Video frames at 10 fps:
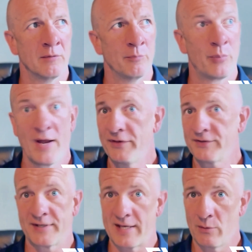breath is
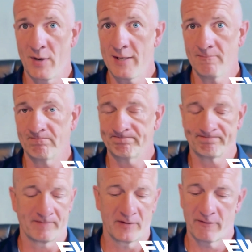the gateway
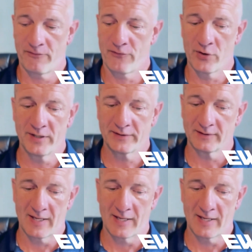for it.